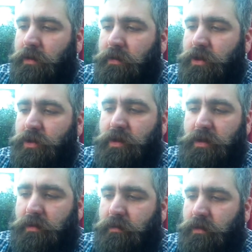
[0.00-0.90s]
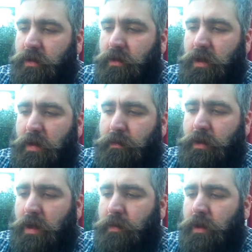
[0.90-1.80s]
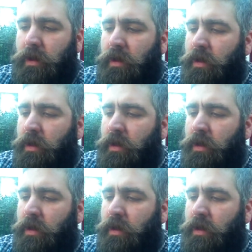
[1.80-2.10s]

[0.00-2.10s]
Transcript: a citrus type topping.